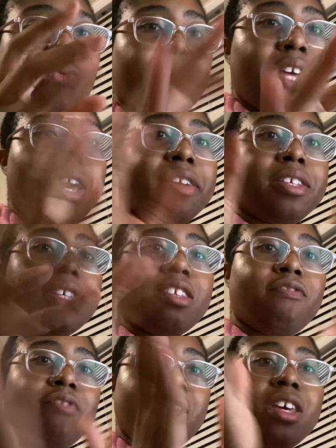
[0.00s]
re-edited
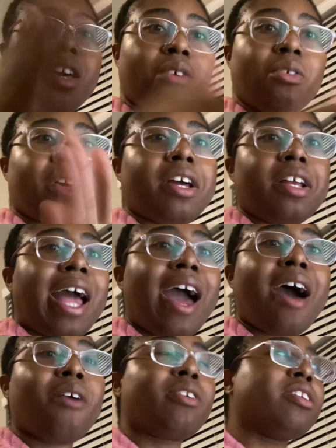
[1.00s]
the video, cut it
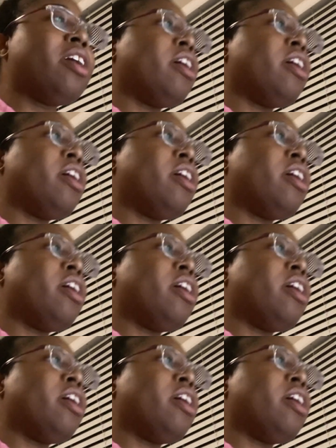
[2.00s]
out. And,